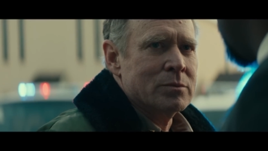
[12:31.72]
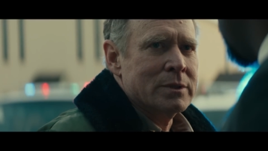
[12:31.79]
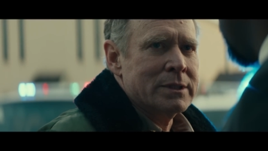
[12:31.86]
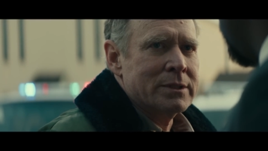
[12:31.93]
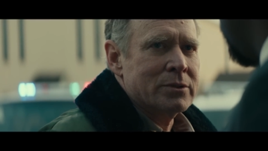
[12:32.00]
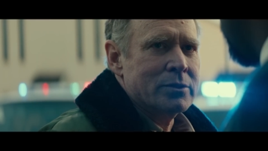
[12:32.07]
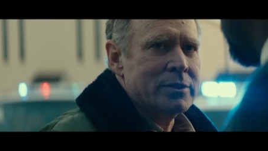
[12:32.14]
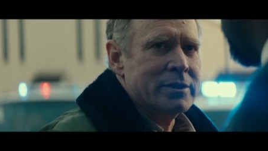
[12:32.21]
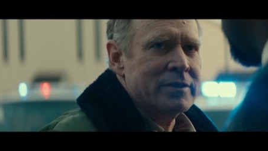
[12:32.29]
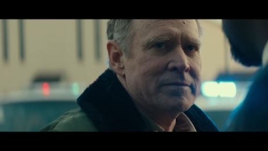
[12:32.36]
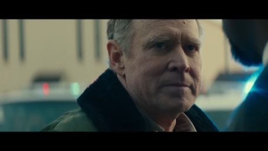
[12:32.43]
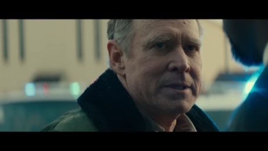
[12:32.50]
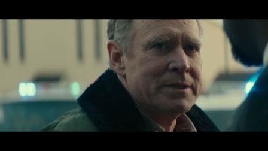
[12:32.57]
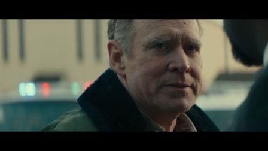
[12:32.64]
level
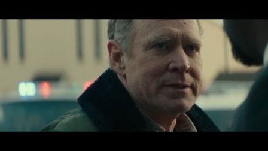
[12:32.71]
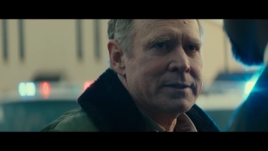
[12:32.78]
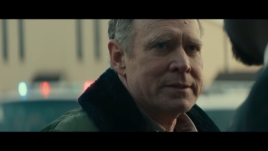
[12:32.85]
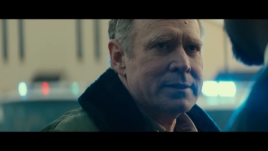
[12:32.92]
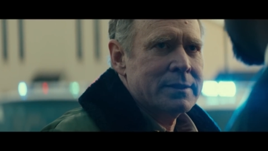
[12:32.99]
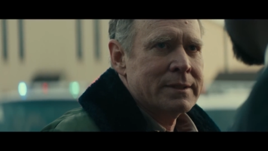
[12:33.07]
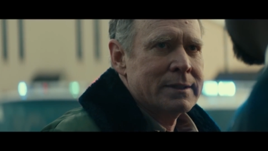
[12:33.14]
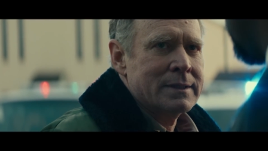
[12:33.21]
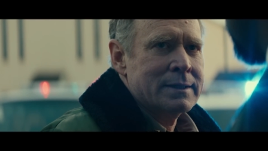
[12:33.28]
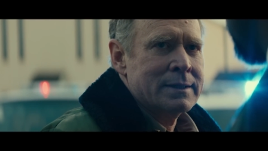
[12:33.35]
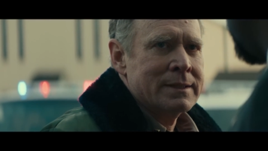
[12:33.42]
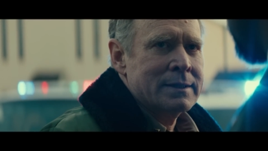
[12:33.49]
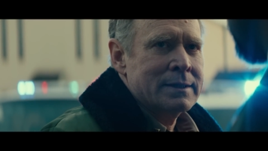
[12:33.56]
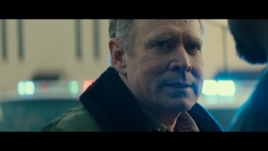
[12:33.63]
uncatchable
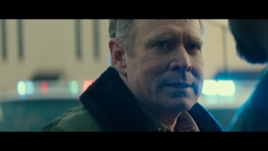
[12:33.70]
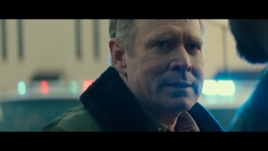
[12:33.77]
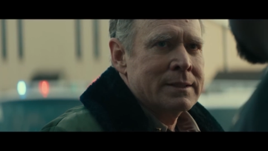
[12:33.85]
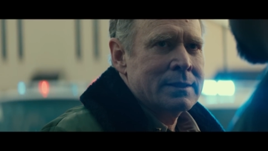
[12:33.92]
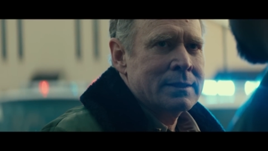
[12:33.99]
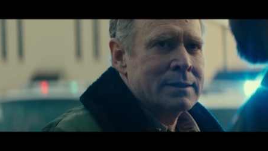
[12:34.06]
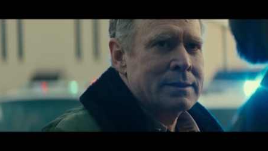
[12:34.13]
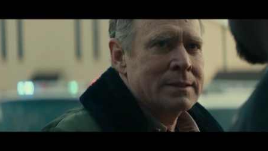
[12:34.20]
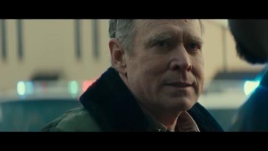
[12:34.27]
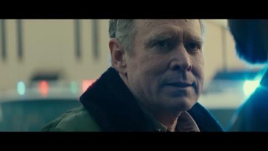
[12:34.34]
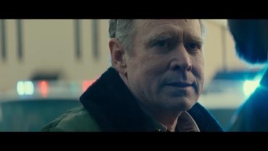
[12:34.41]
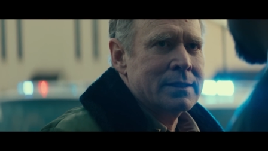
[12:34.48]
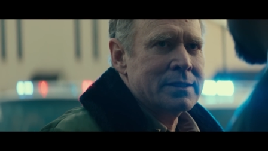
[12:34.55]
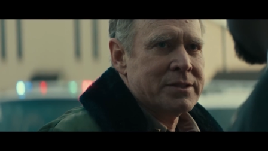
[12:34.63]
serial killer.
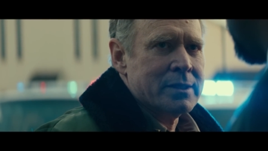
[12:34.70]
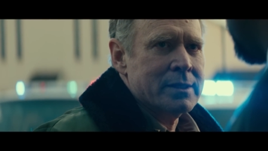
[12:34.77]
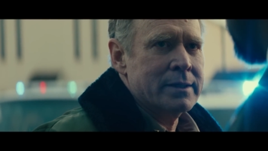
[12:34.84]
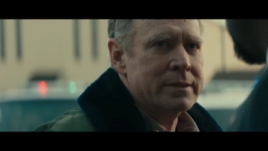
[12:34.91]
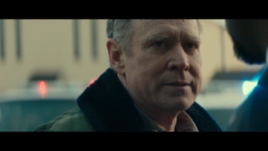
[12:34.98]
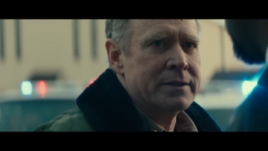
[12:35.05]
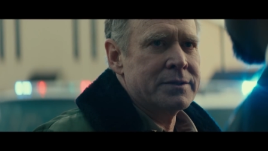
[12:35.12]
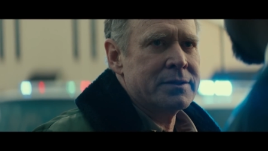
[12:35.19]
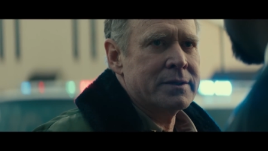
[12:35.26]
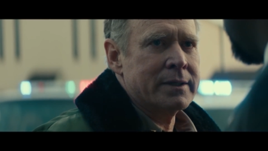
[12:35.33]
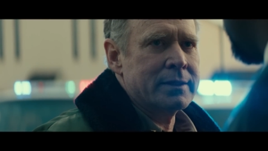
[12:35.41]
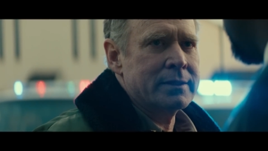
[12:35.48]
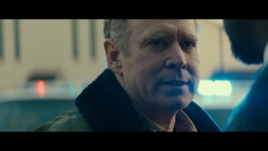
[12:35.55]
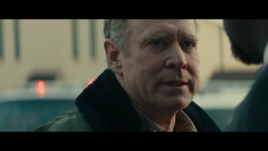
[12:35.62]
That's the kind of
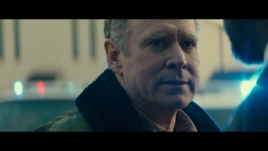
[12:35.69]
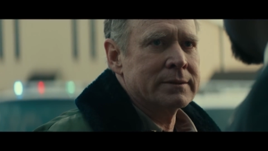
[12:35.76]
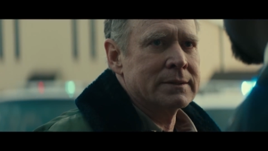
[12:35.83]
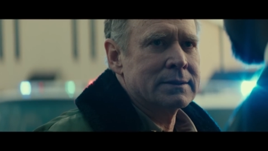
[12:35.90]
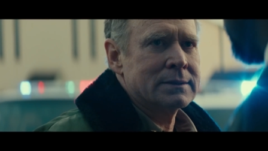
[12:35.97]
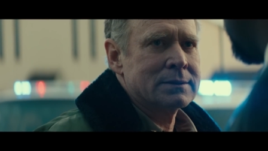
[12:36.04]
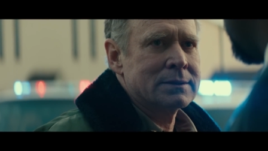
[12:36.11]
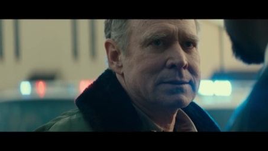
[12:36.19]
hysteria they would